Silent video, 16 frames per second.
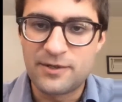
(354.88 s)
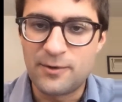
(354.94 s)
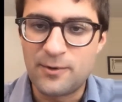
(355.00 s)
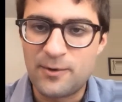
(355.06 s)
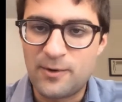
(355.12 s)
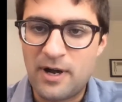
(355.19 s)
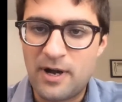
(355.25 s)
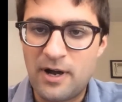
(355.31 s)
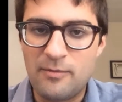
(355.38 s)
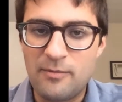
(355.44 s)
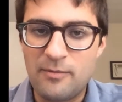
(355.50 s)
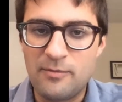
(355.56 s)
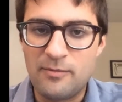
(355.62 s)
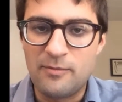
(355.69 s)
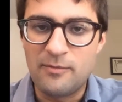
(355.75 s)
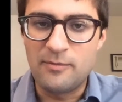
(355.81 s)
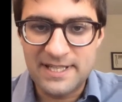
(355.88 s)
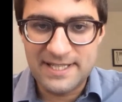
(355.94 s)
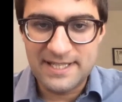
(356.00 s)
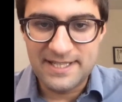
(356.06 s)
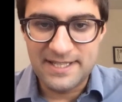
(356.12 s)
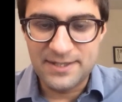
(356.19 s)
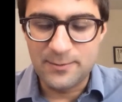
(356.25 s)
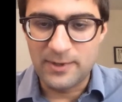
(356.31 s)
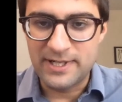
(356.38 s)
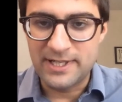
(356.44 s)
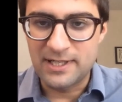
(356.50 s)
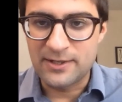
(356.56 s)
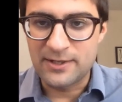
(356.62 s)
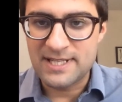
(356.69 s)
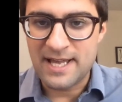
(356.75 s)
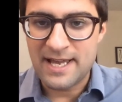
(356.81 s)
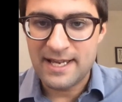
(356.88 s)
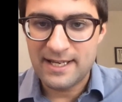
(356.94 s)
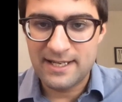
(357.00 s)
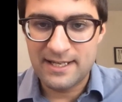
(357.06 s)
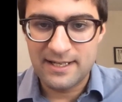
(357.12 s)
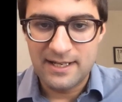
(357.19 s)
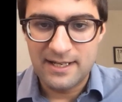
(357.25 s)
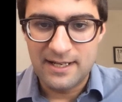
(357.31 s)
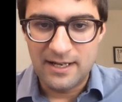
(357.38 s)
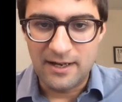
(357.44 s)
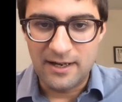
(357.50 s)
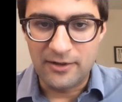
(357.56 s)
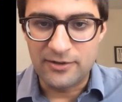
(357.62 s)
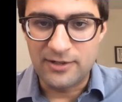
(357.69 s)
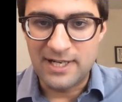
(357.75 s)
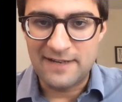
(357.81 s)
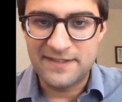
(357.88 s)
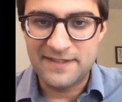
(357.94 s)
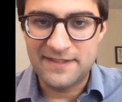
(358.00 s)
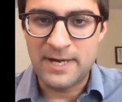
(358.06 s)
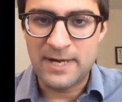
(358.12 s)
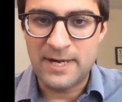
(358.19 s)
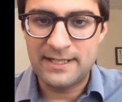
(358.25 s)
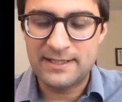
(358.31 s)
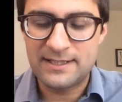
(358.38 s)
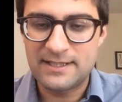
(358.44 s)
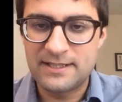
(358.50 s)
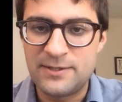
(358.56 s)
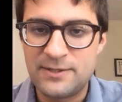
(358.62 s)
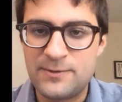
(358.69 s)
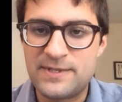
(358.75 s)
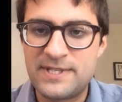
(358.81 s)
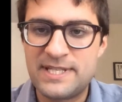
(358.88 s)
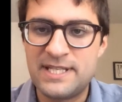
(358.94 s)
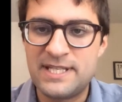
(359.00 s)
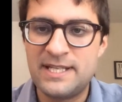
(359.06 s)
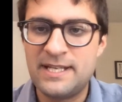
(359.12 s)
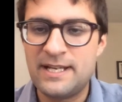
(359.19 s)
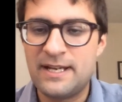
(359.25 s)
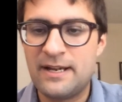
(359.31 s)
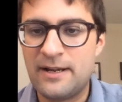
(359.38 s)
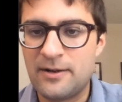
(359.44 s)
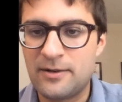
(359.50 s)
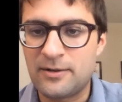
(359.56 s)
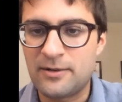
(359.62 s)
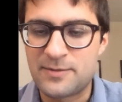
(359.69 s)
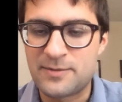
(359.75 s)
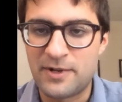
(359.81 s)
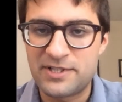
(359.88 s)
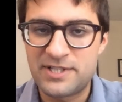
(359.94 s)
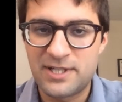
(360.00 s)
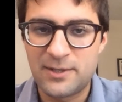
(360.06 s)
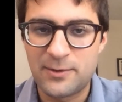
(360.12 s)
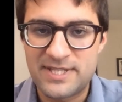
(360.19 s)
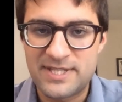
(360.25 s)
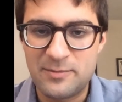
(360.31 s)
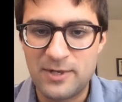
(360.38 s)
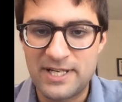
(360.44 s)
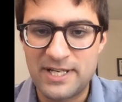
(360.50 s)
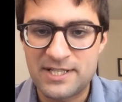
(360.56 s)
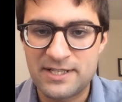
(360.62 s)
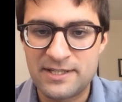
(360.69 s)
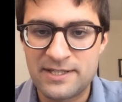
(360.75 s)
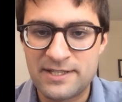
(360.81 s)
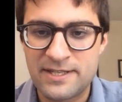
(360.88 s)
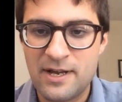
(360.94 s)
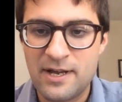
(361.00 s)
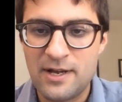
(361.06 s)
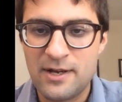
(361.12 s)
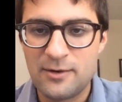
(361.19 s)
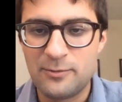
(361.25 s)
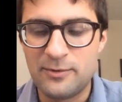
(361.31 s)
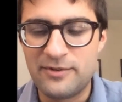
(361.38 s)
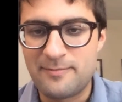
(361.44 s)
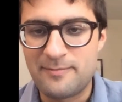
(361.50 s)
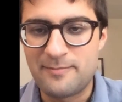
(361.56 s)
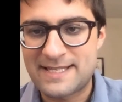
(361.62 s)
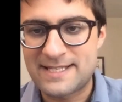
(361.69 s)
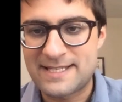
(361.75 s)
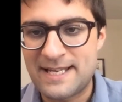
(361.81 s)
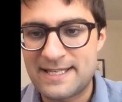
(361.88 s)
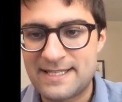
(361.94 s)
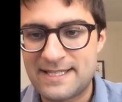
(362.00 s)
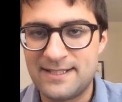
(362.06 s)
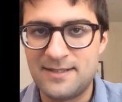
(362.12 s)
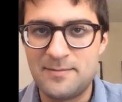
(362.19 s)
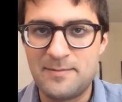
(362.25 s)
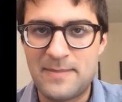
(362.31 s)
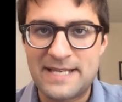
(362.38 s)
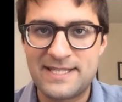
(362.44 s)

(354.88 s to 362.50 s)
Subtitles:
So visually, this is what it looks like. On the left and right, you see cosmological simulations with massless and